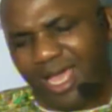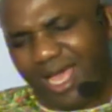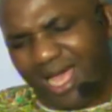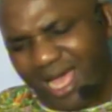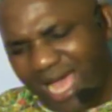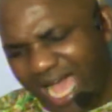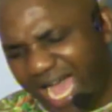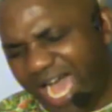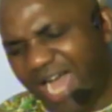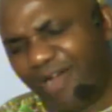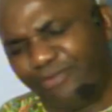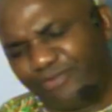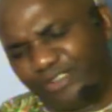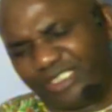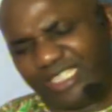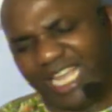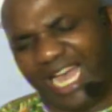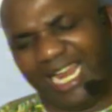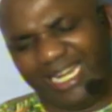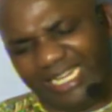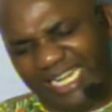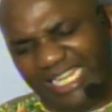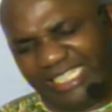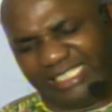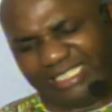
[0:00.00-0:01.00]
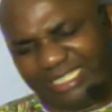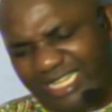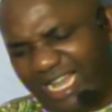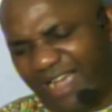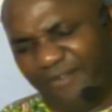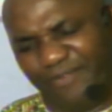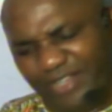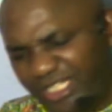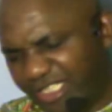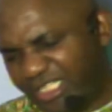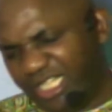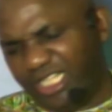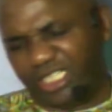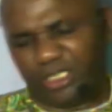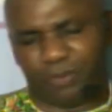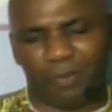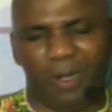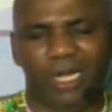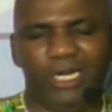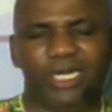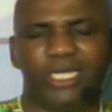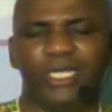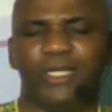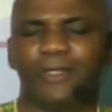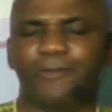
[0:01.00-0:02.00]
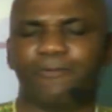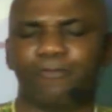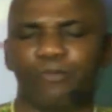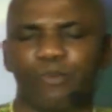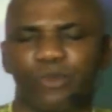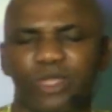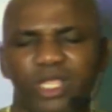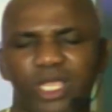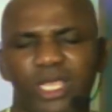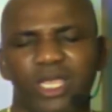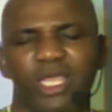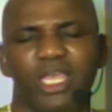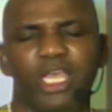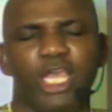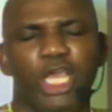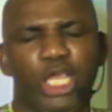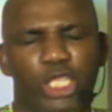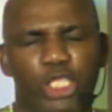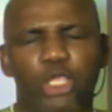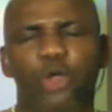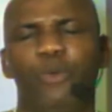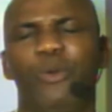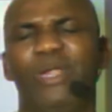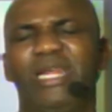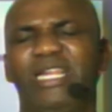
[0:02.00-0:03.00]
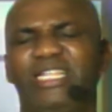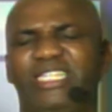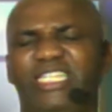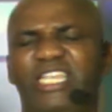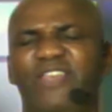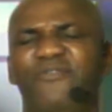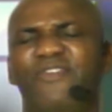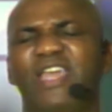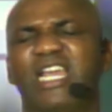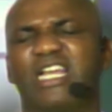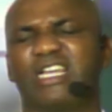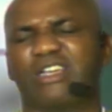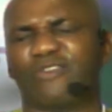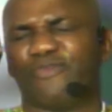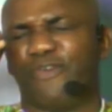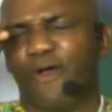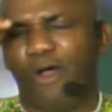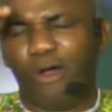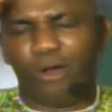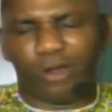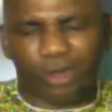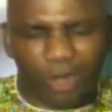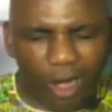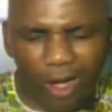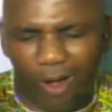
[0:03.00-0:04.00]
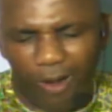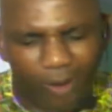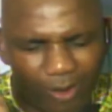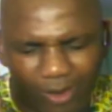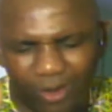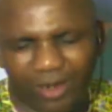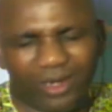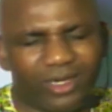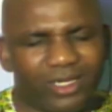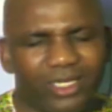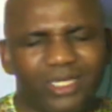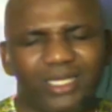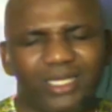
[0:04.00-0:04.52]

After this service this morning, you will receive a phone call